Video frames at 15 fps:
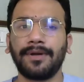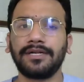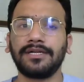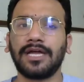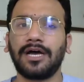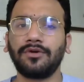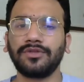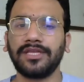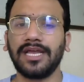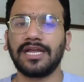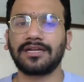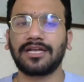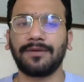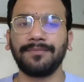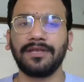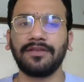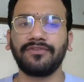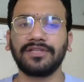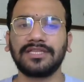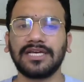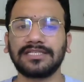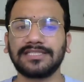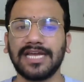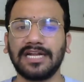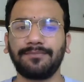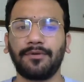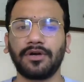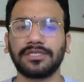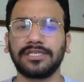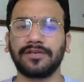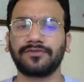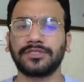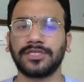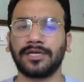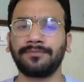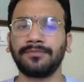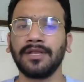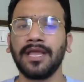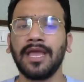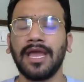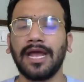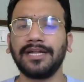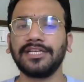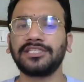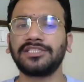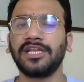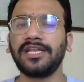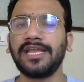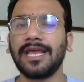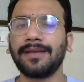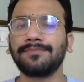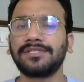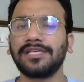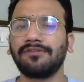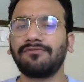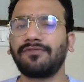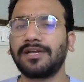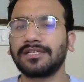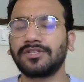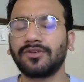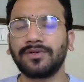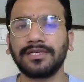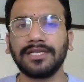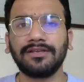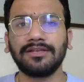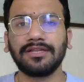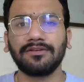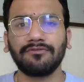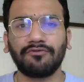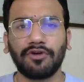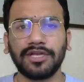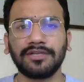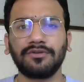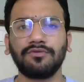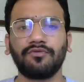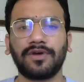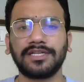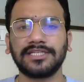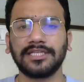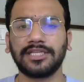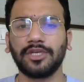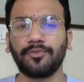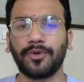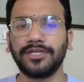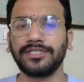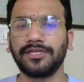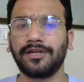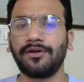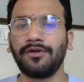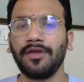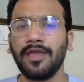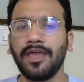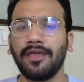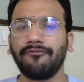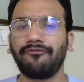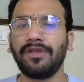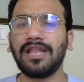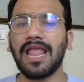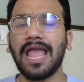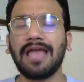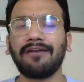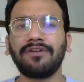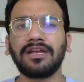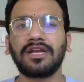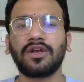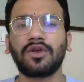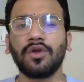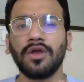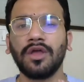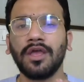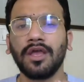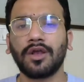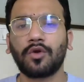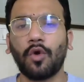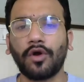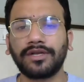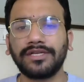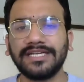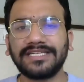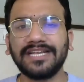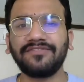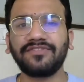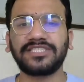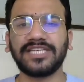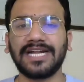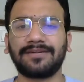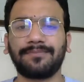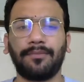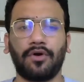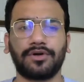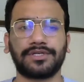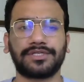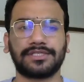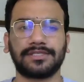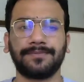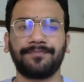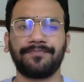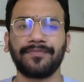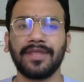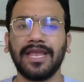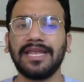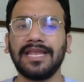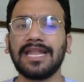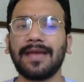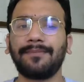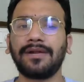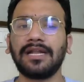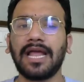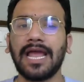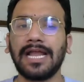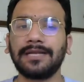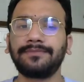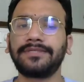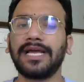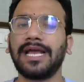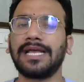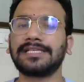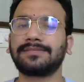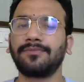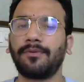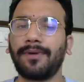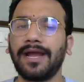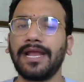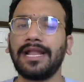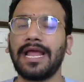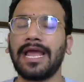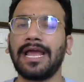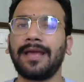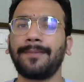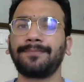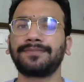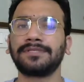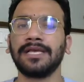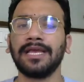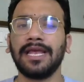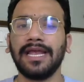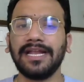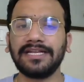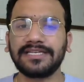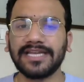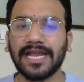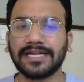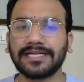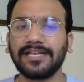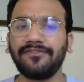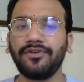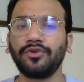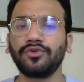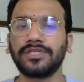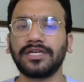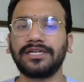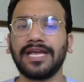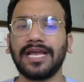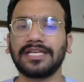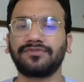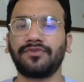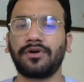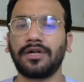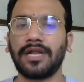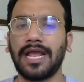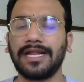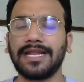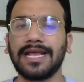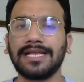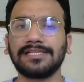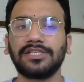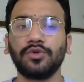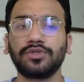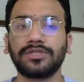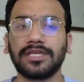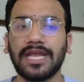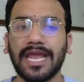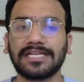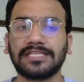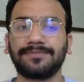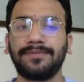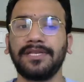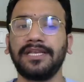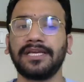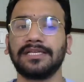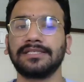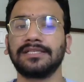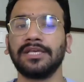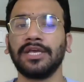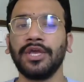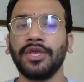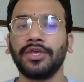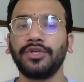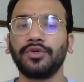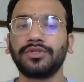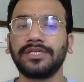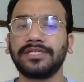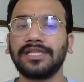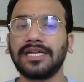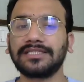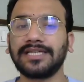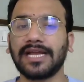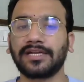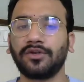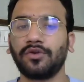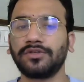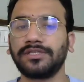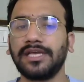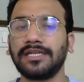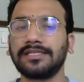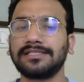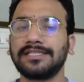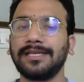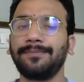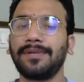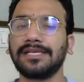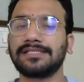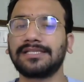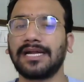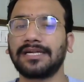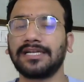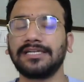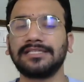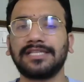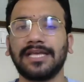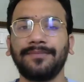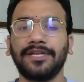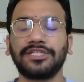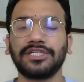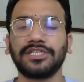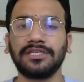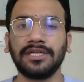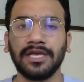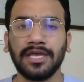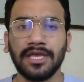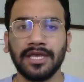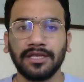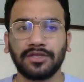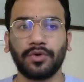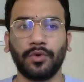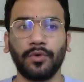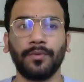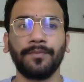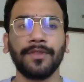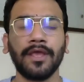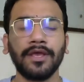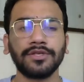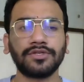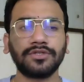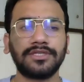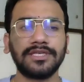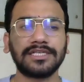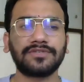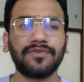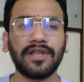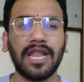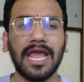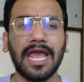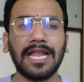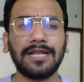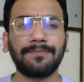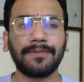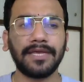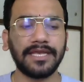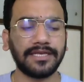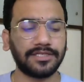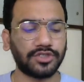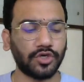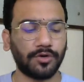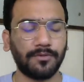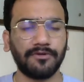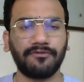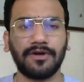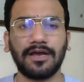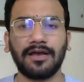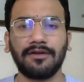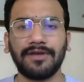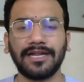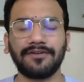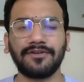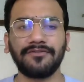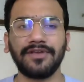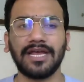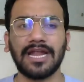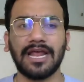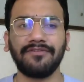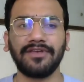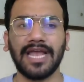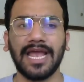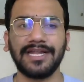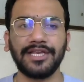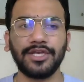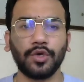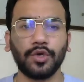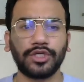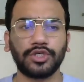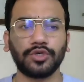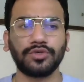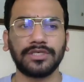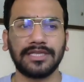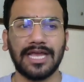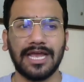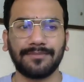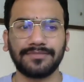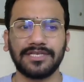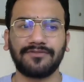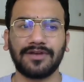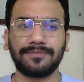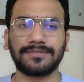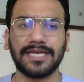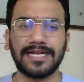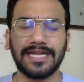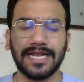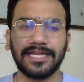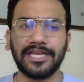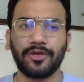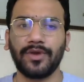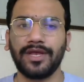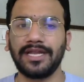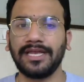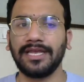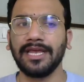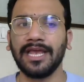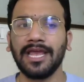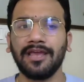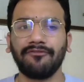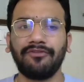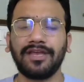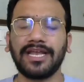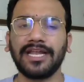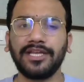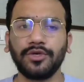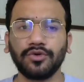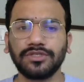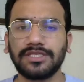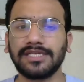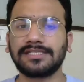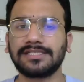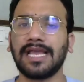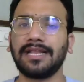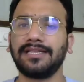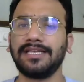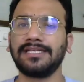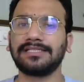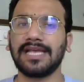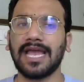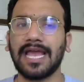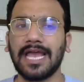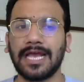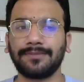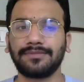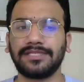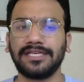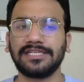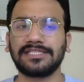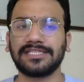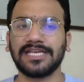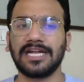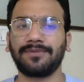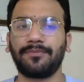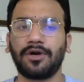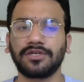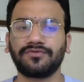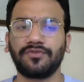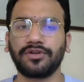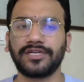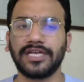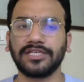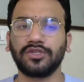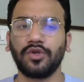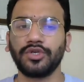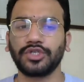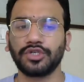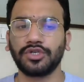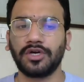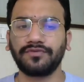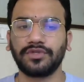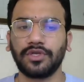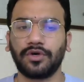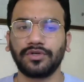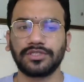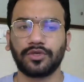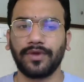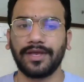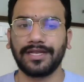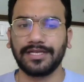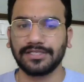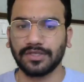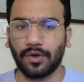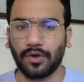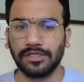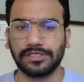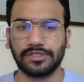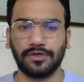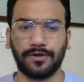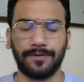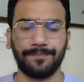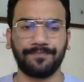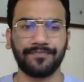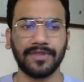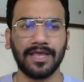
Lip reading: But now they are coming with the chat box system. Additionally, MCA 21 version 3.0 will have a cognitive chat box, enable help desk, mobile apps, interactive user dashboard, enhance user experience using the technology, and seamless data dissemination through. So this will help the job whenever we are having any issues in the MCA website, any query, we can use these apps, these chat box for resolution of those queries also.